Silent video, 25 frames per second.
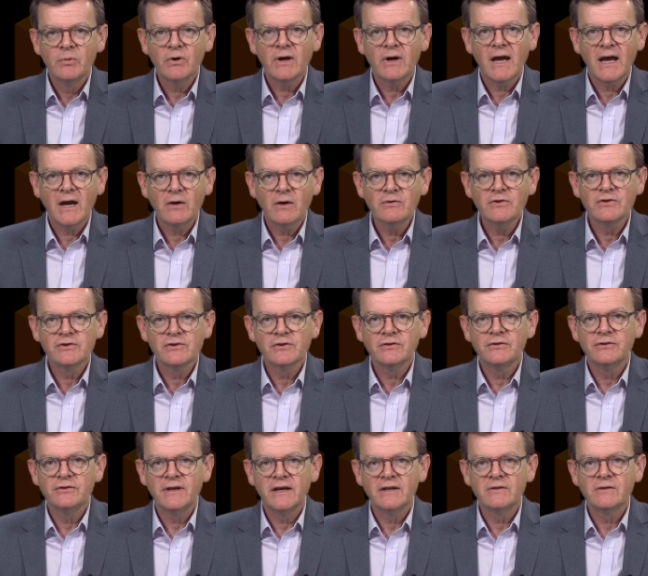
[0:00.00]
But how
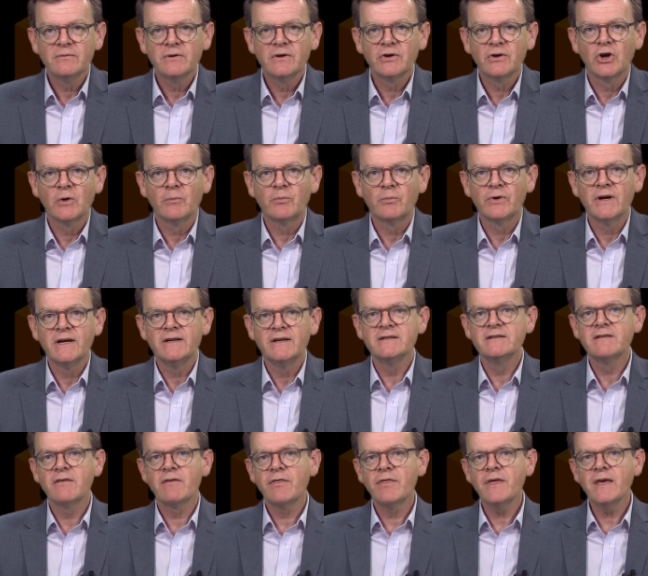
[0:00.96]
should network
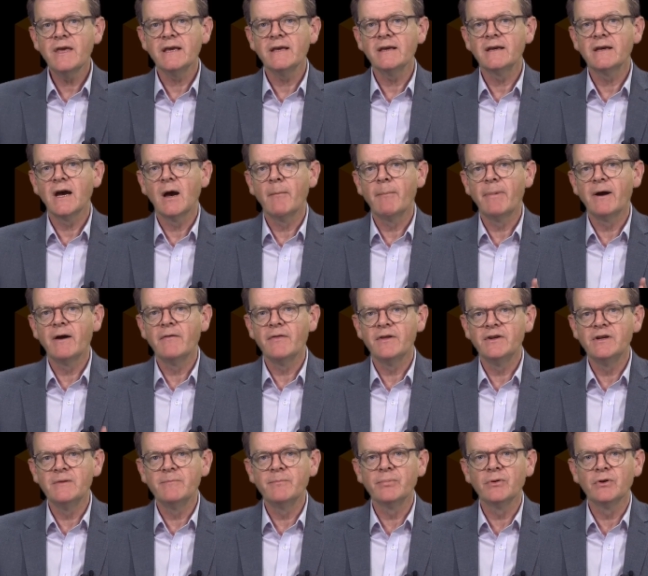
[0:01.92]
operators think about
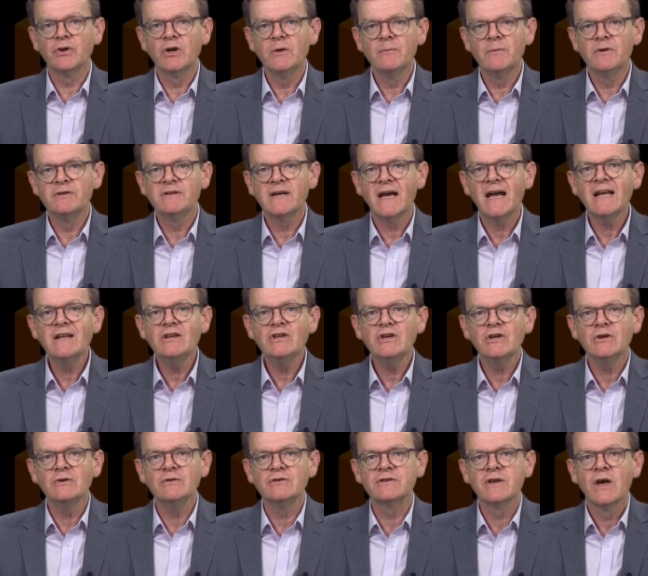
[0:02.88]
the deployment and
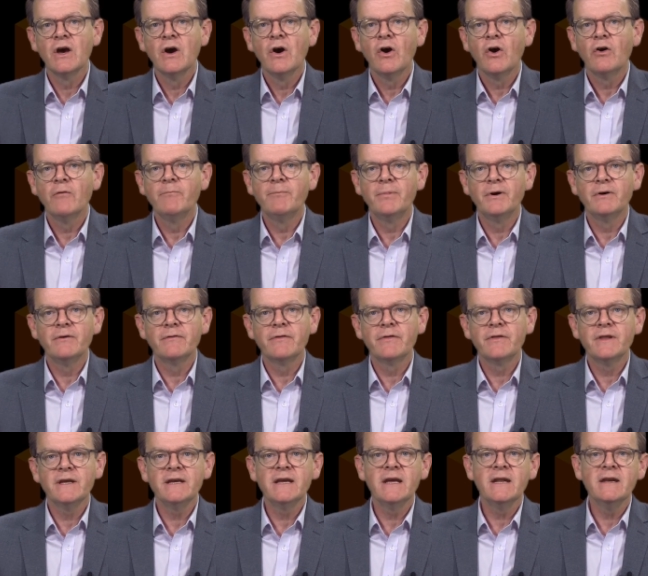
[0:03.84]
use of
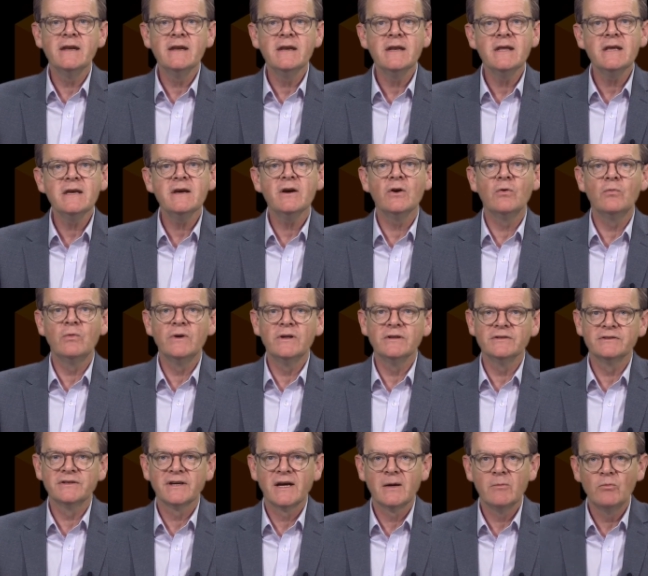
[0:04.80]
both the near
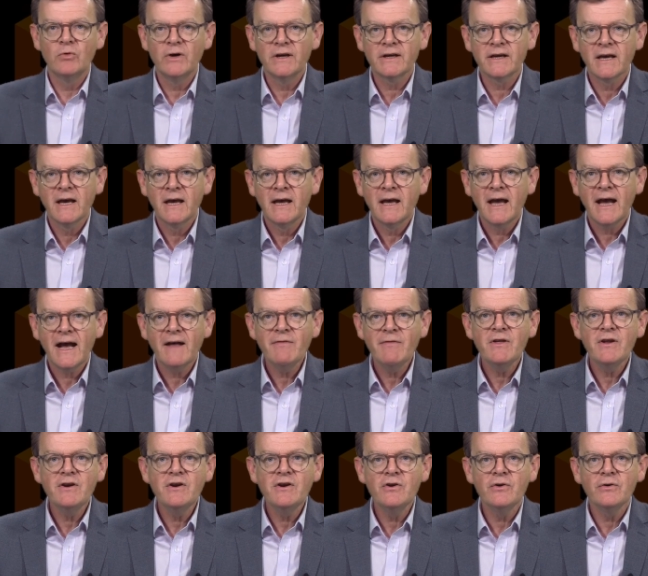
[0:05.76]
real-time RIC
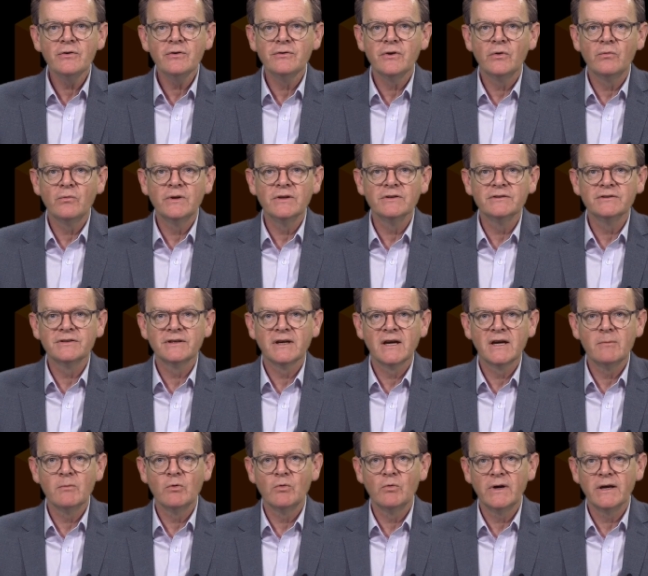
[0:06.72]
and the
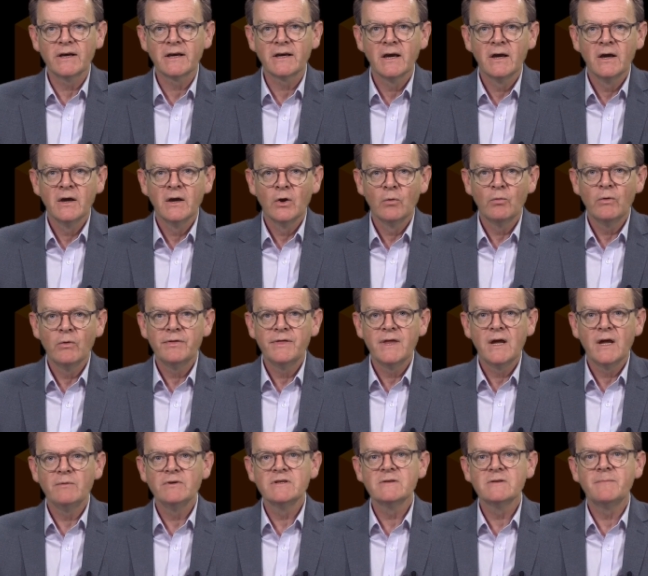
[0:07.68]
non-real-time RIC with
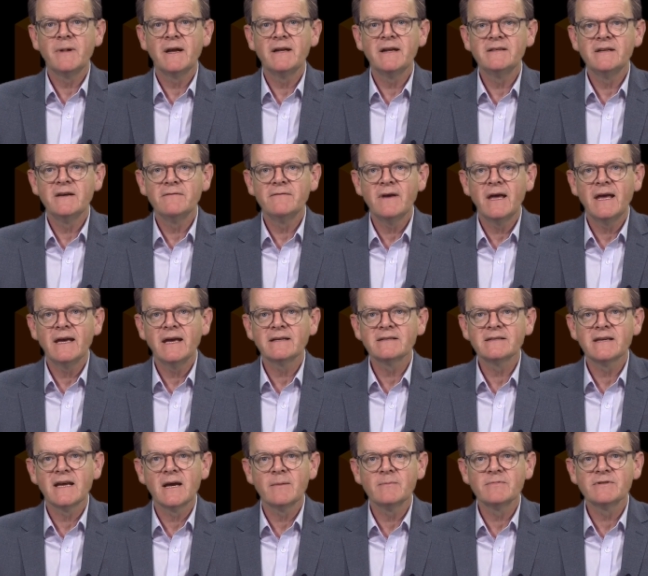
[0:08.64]
their respective
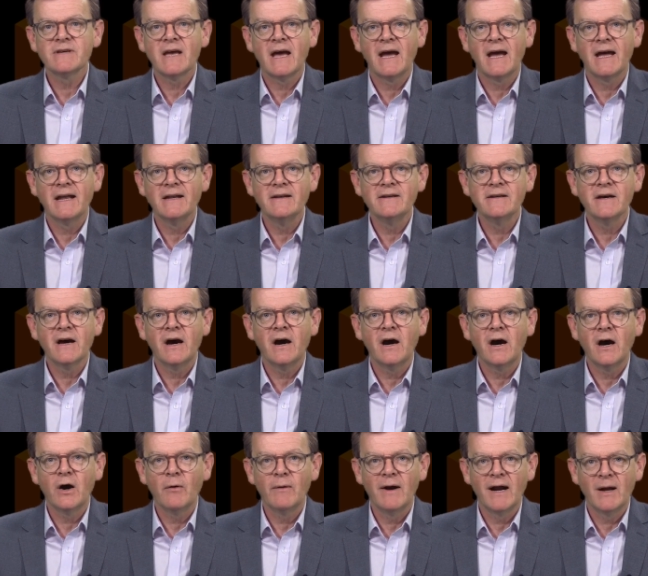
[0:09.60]
XApps and
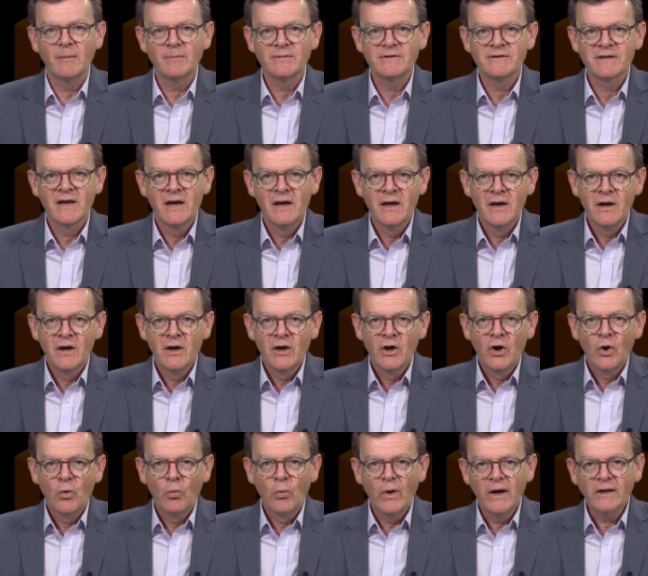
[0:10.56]
RApps?
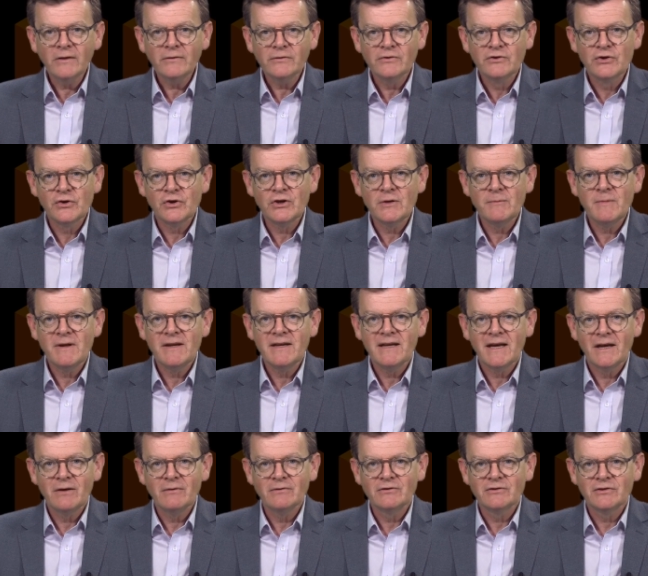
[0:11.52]
Well, joining me
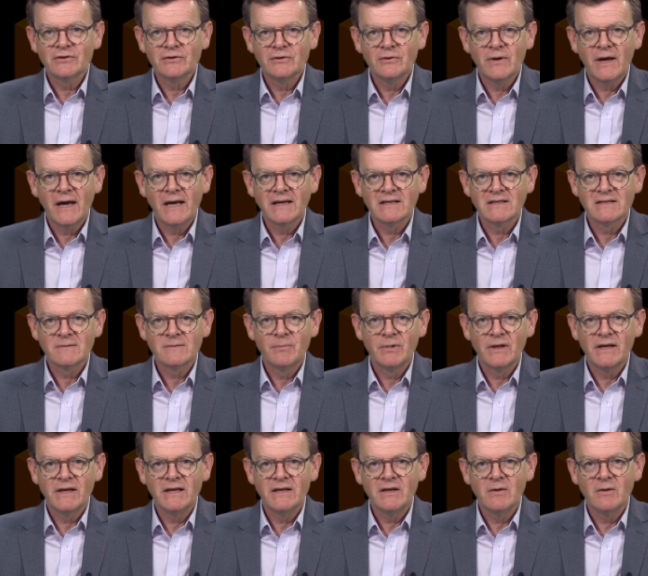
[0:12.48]
now to
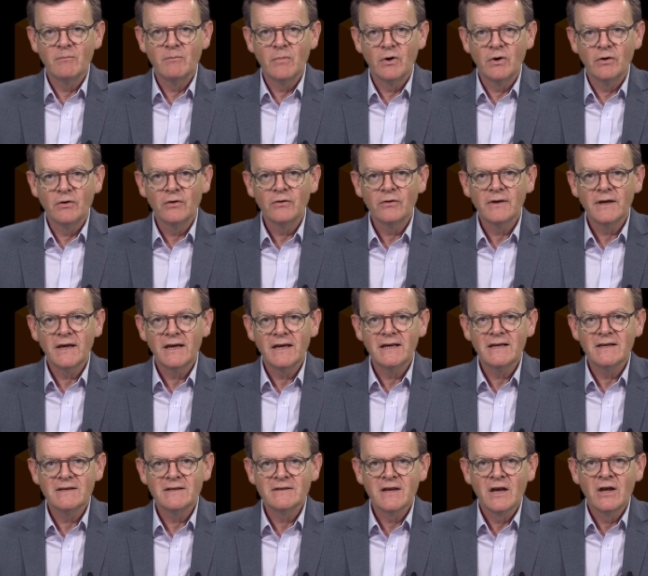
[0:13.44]
explain more
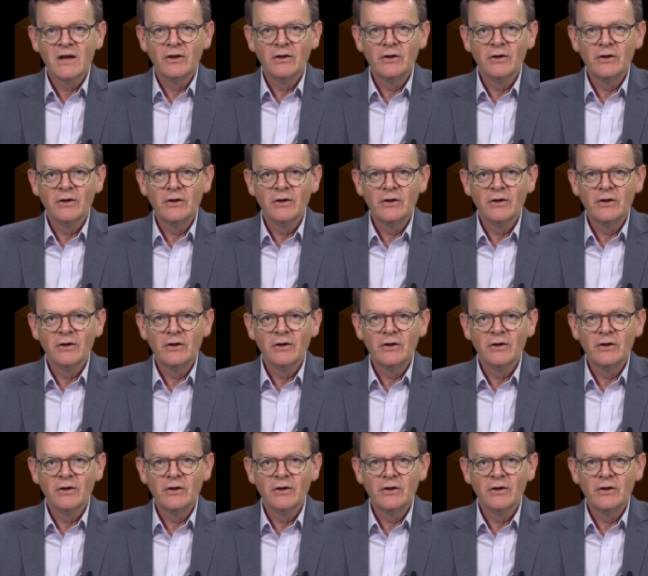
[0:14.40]
is